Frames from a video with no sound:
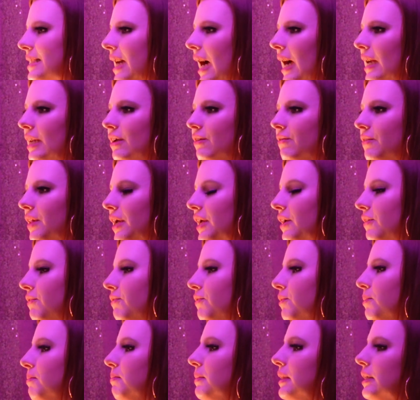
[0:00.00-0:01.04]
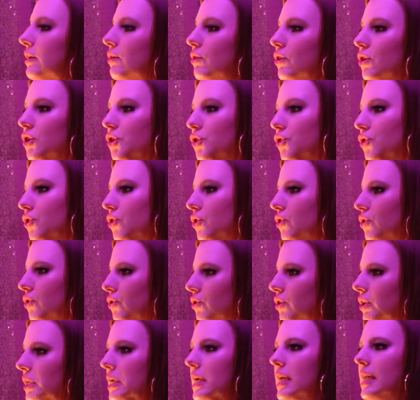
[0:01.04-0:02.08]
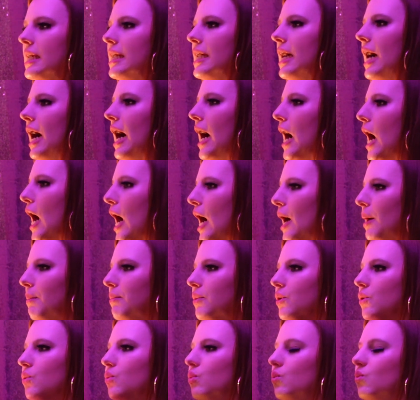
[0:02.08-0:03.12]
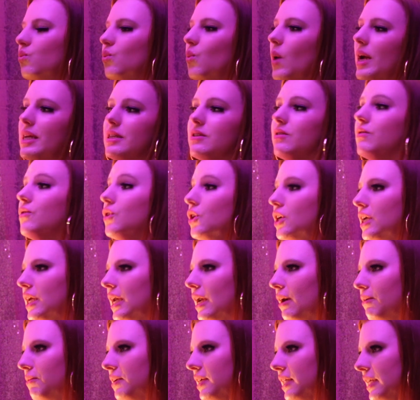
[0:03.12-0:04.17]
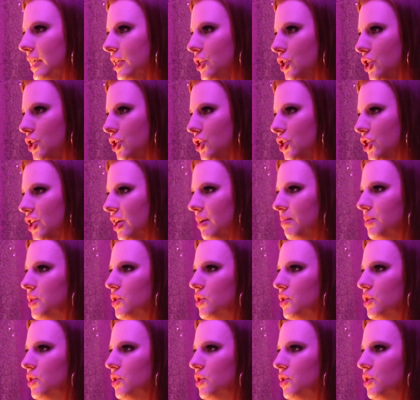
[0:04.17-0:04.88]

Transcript: kind of like familial ways of looking at relationships.